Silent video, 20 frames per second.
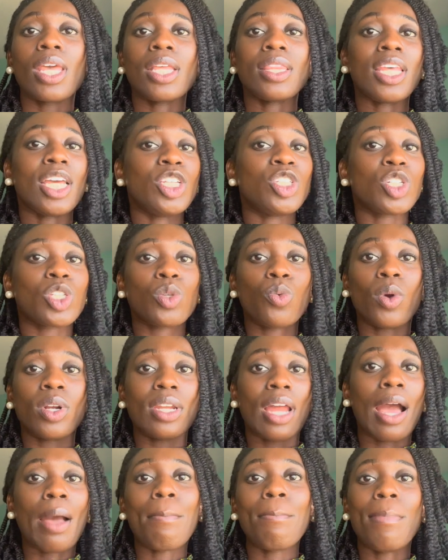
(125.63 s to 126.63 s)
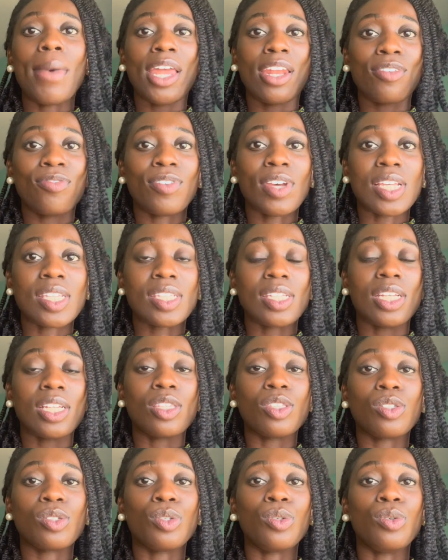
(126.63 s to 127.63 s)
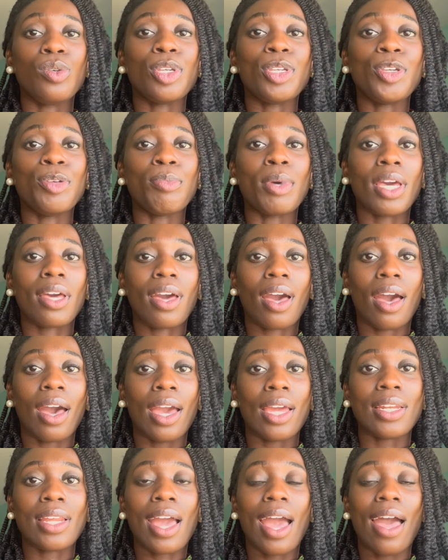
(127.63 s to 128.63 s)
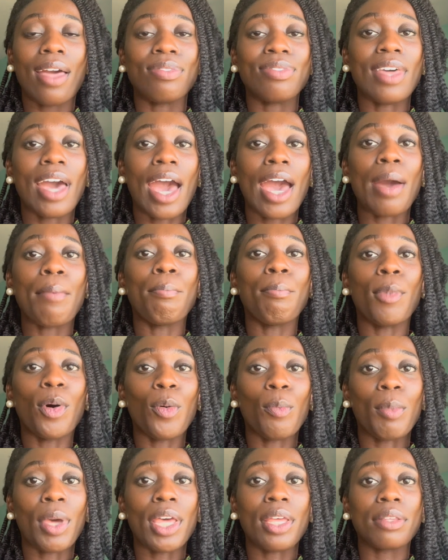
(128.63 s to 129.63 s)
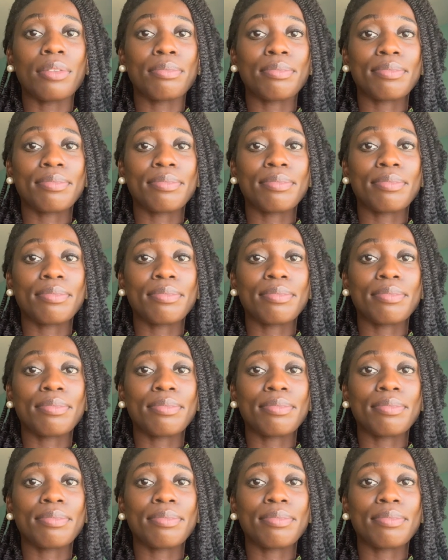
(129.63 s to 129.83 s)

They just were not manifested to humankind at that moment.